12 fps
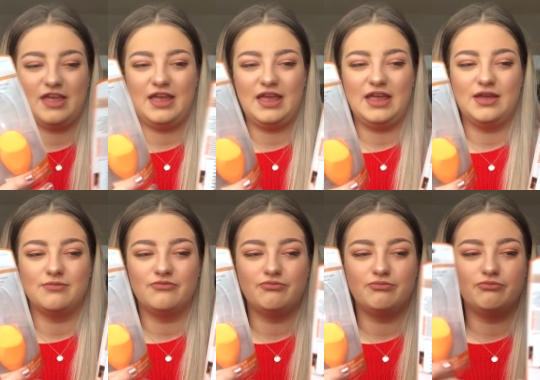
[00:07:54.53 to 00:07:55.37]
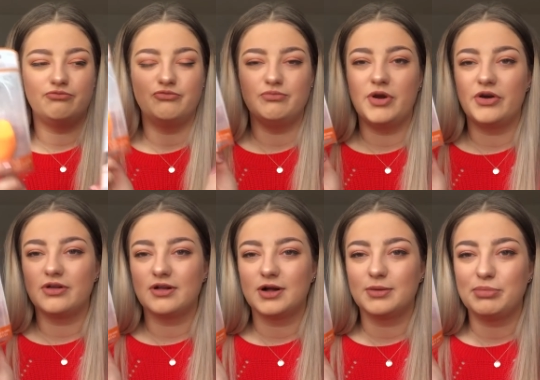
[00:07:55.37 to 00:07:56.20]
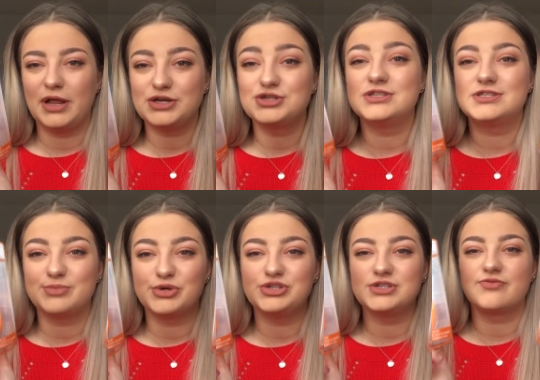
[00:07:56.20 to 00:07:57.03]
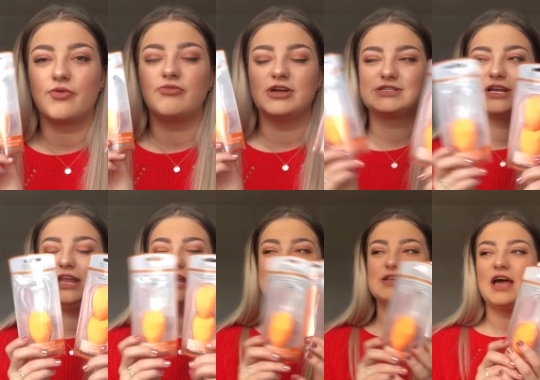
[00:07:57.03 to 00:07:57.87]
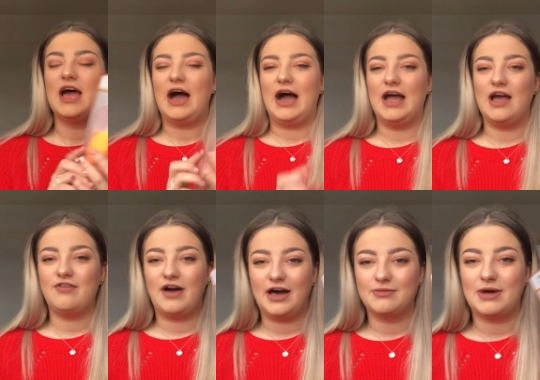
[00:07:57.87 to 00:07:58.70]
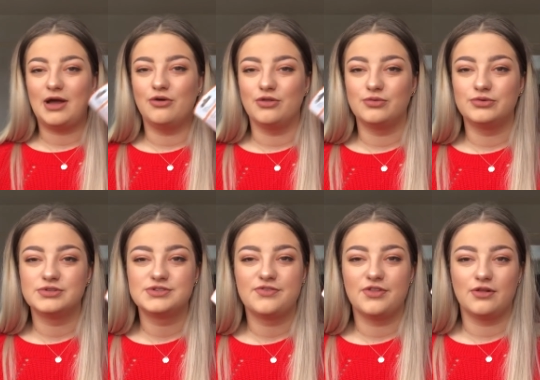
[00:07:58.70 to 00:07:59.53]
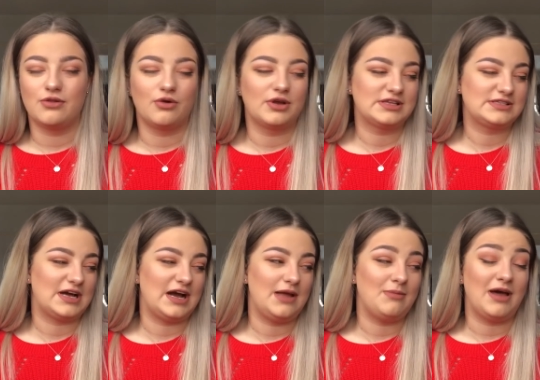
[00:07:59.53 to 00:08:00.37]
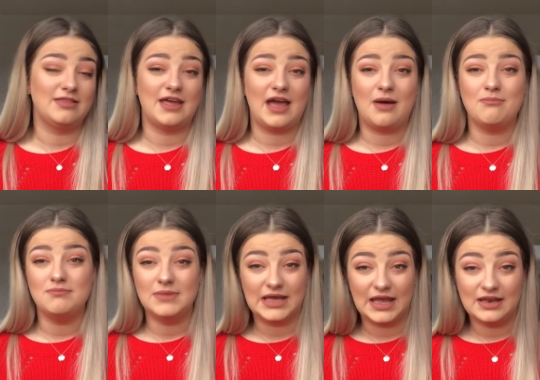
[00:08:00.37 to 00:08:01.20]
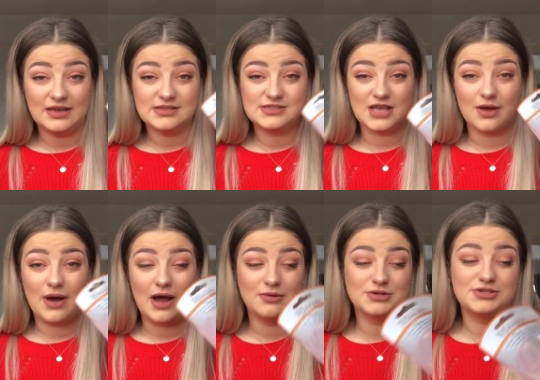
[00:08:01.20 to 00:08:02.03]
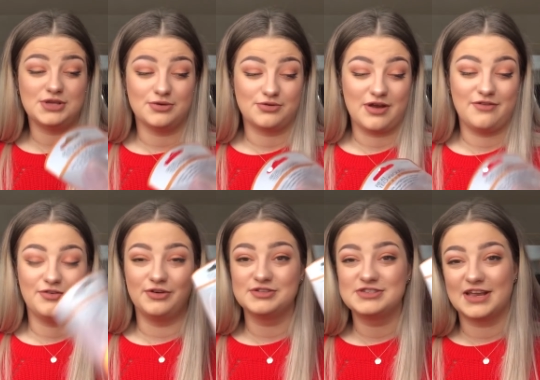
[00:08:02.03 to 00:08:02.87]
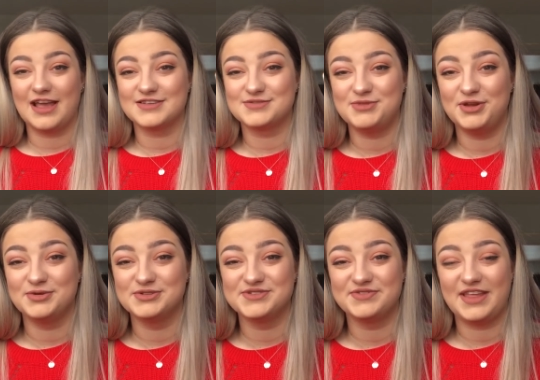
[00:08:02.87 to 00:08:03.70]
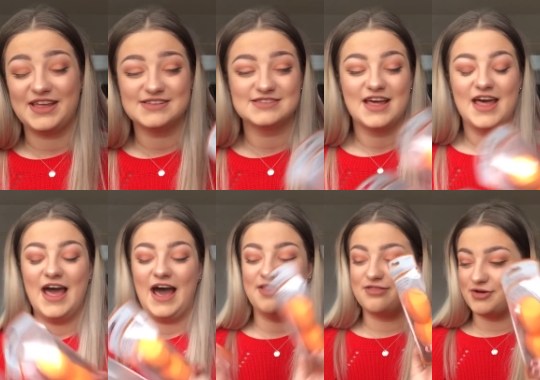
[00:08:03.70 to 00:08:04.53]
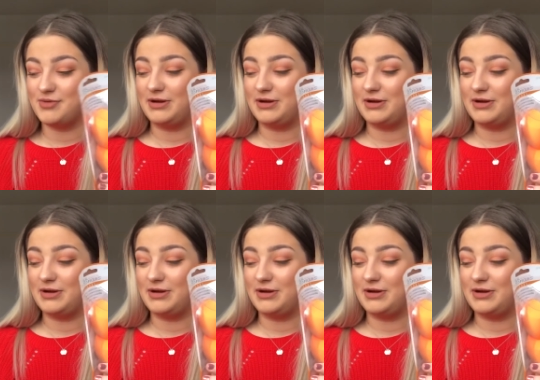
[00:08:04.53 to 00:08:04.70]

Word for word: the Miracle Complexion Sponges from Real Techniques. I have had my other ones for the longest time and they are minging, so I was so grateful to get some new ones of these and throw